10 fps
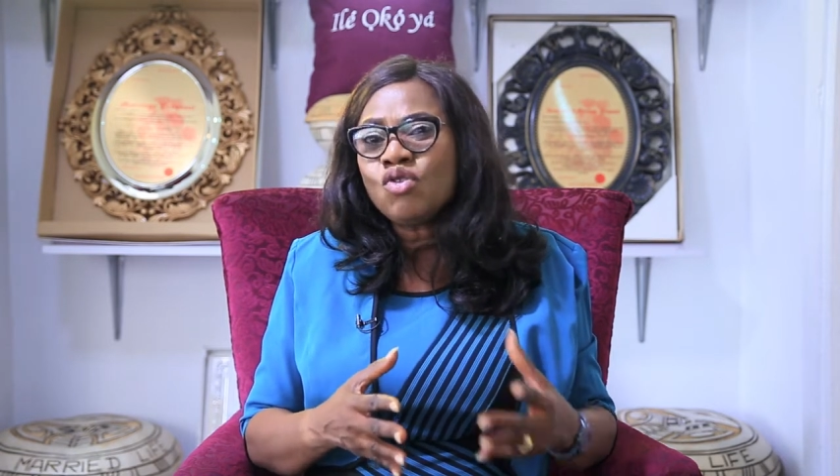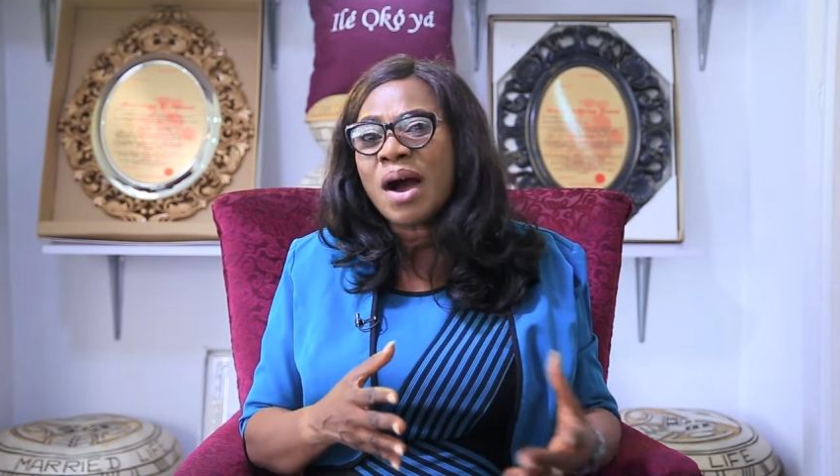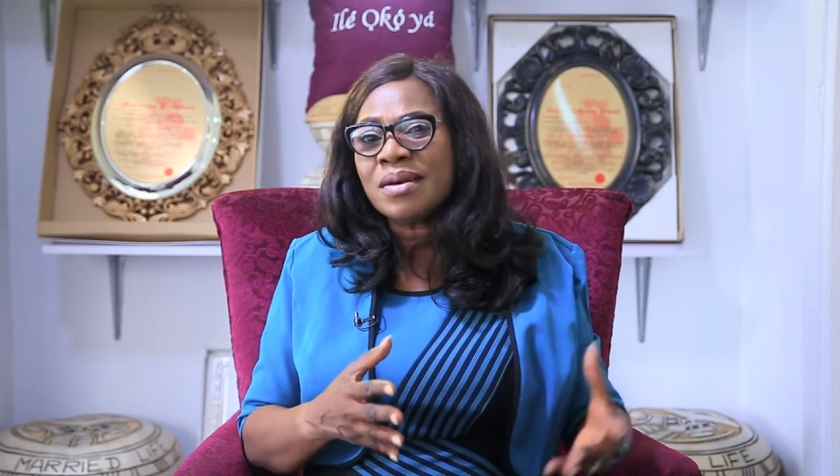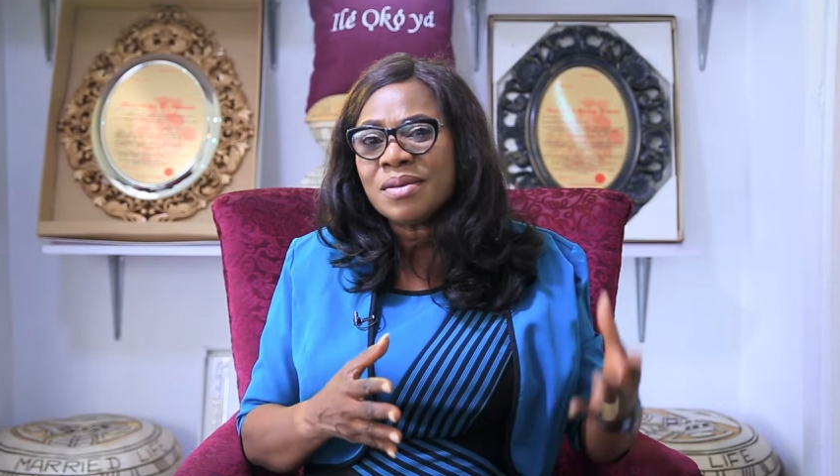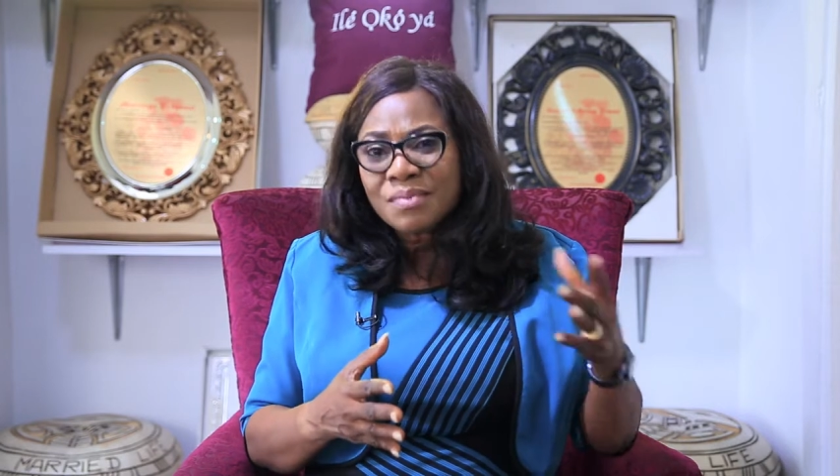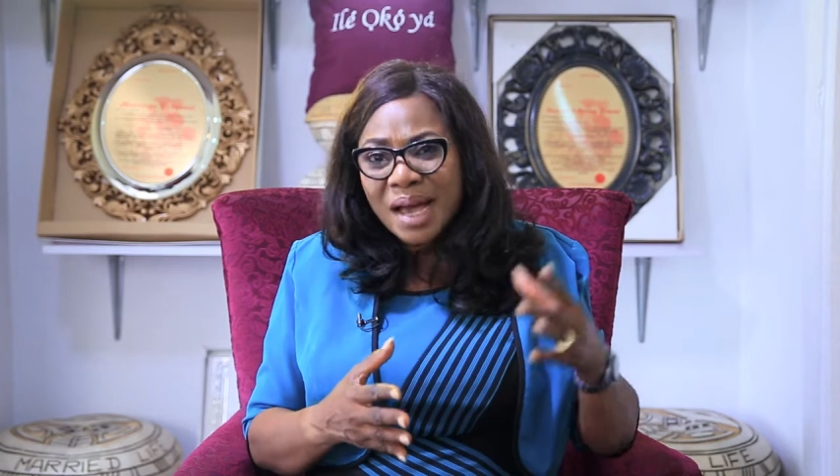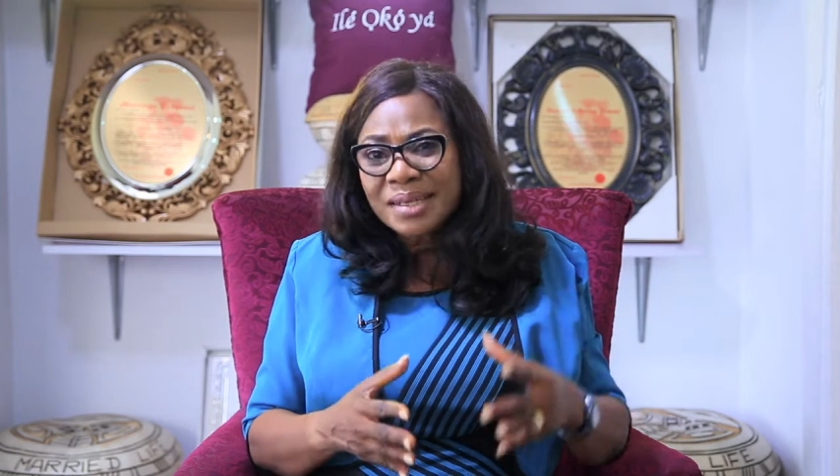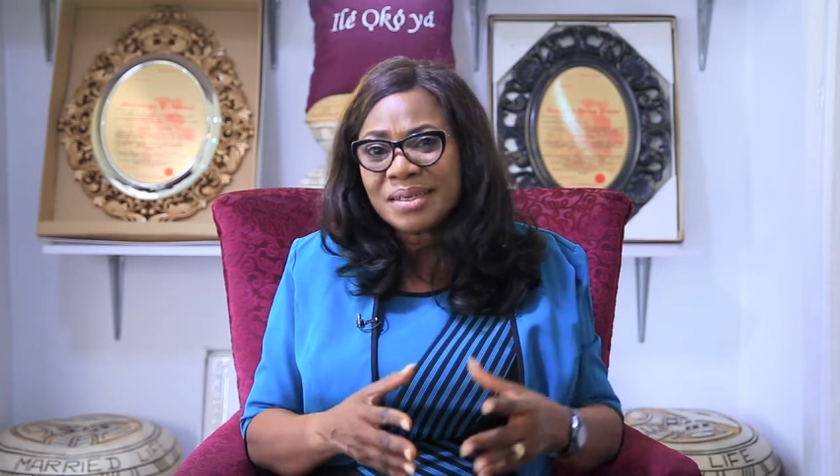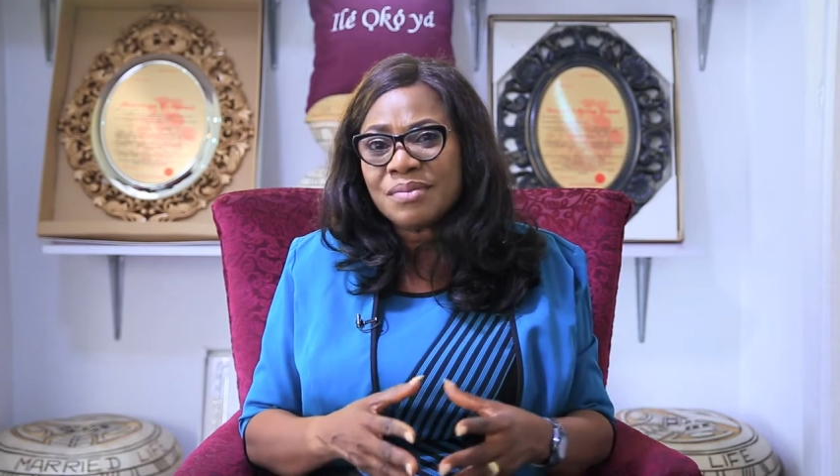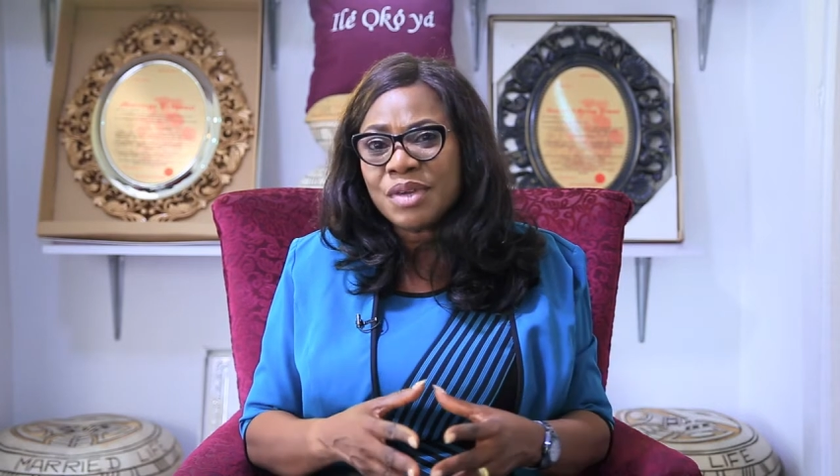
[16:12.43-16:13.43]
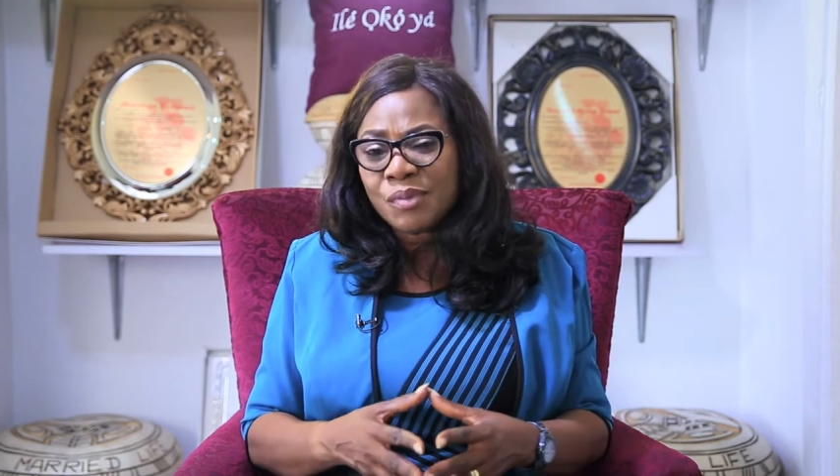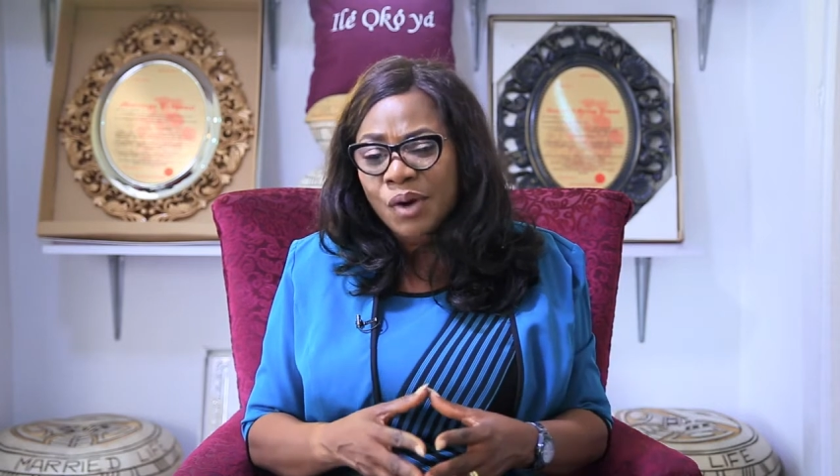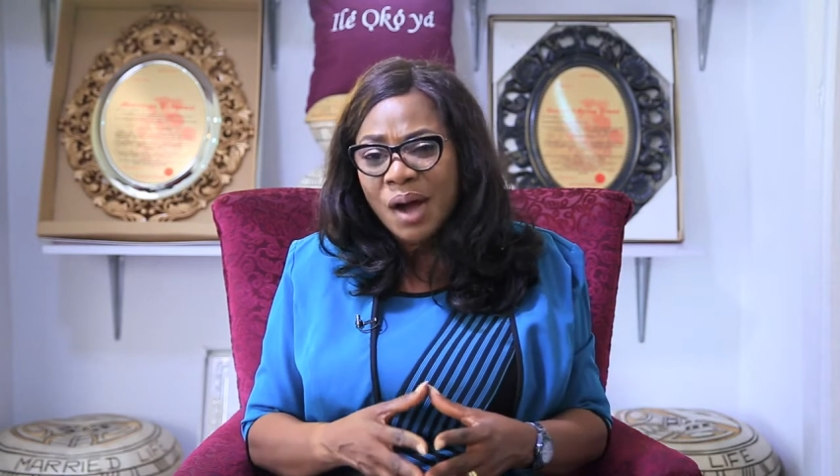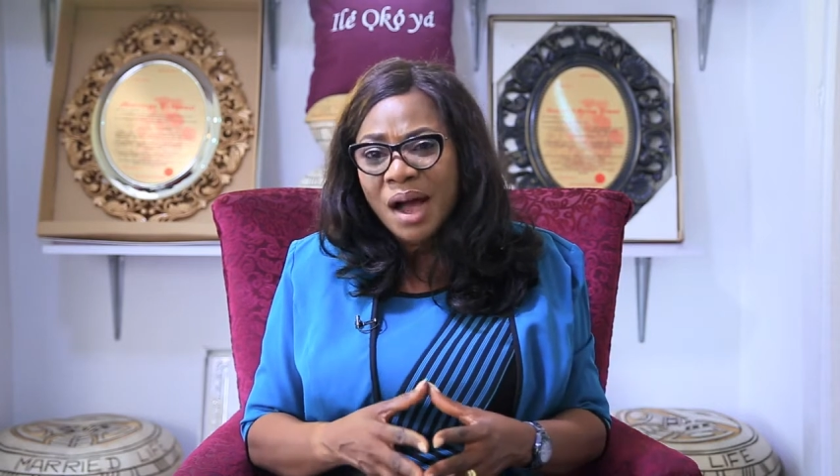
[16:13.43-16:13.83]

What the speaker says: you are reminding him or